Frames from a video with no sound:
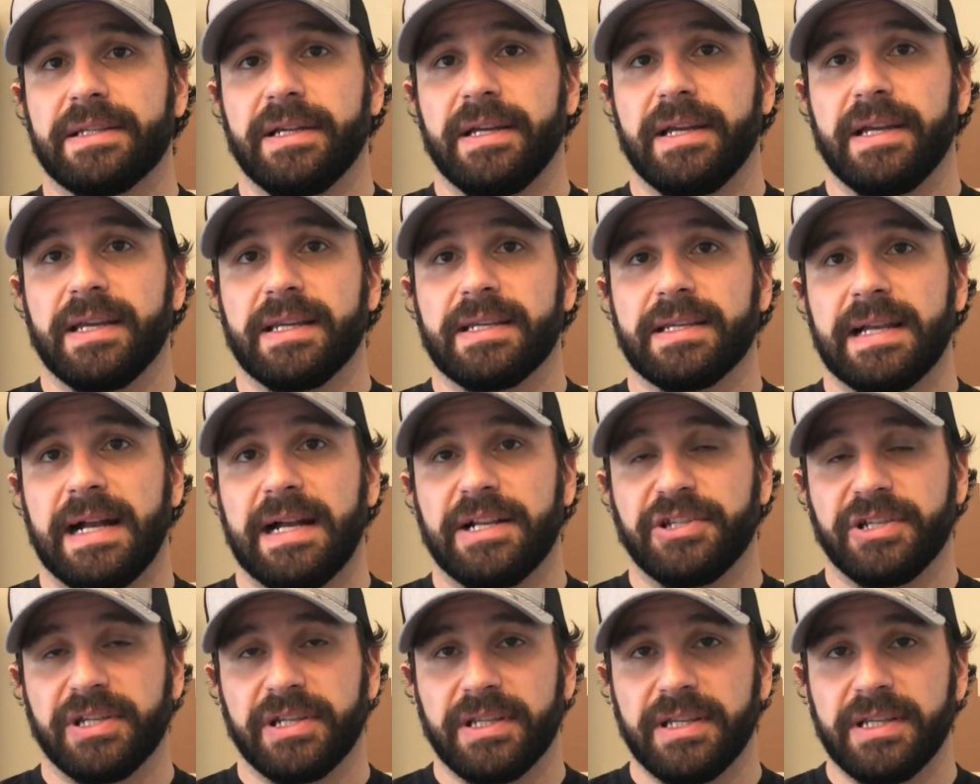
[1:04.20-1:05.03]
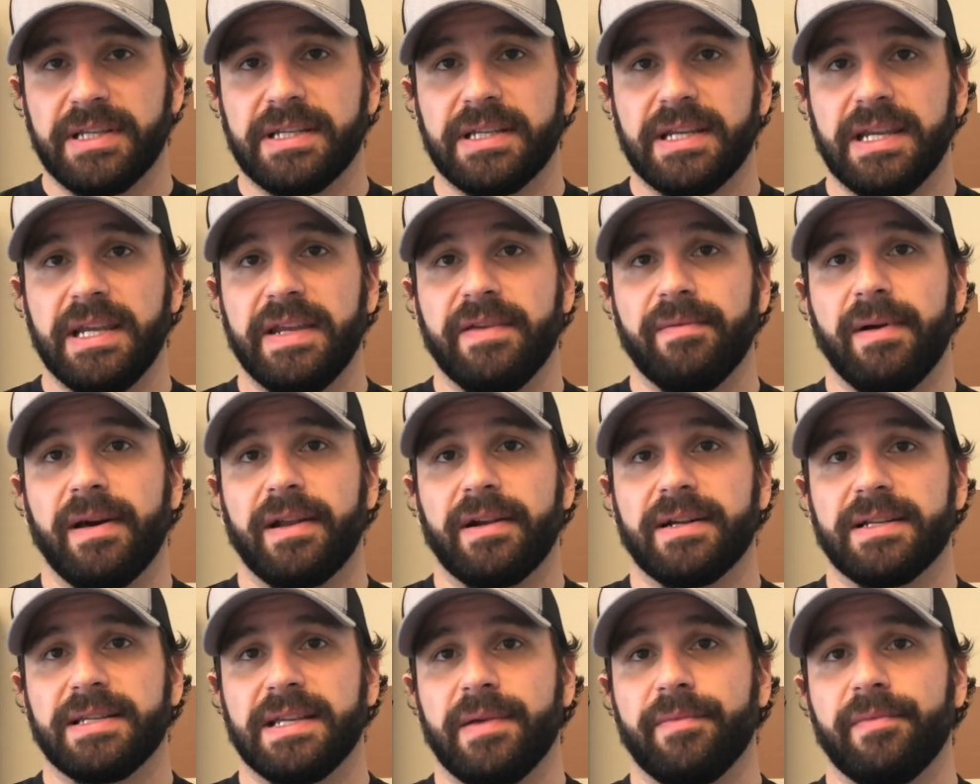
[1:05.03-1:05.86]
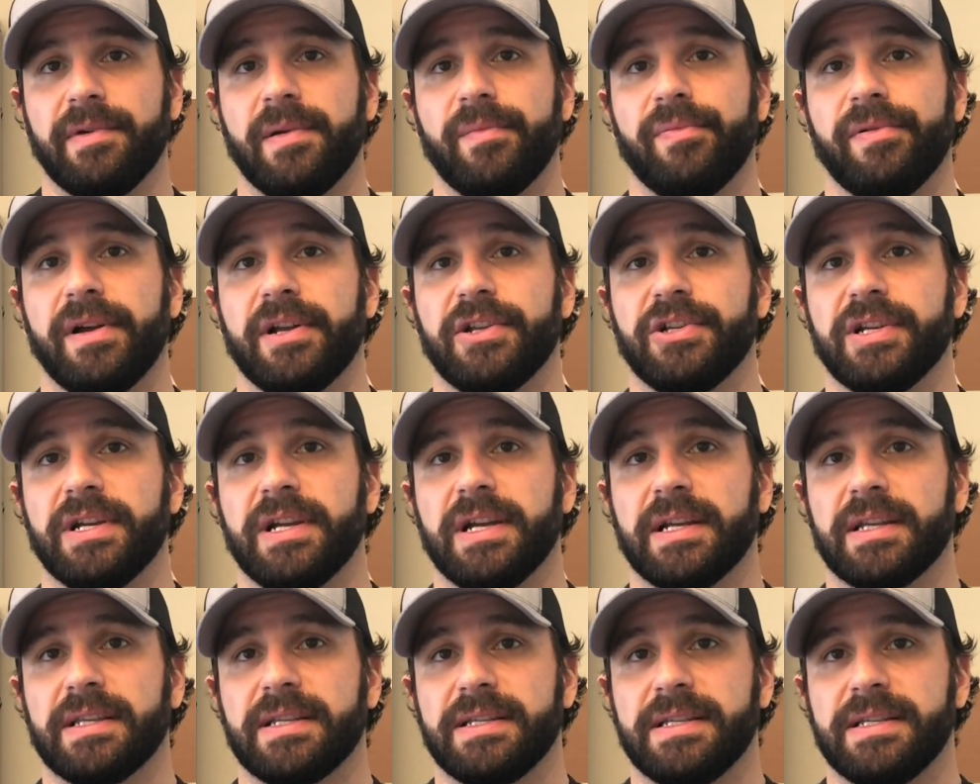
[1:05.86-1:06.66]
like Scott Jedlinski, Modern Samurai Project,